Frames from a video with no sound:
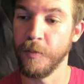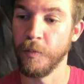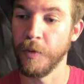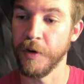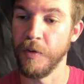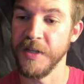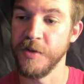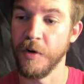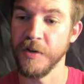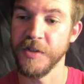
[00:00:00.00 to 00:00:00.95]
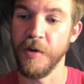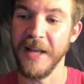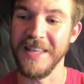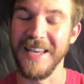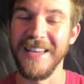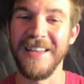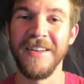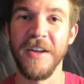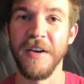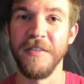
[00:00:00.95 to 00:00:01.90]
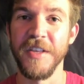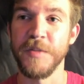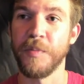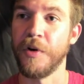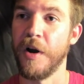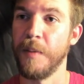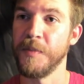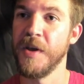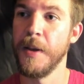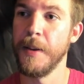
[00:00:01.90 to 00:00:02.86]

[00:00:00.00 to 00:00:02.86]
We're going to also, at the end of this prompt,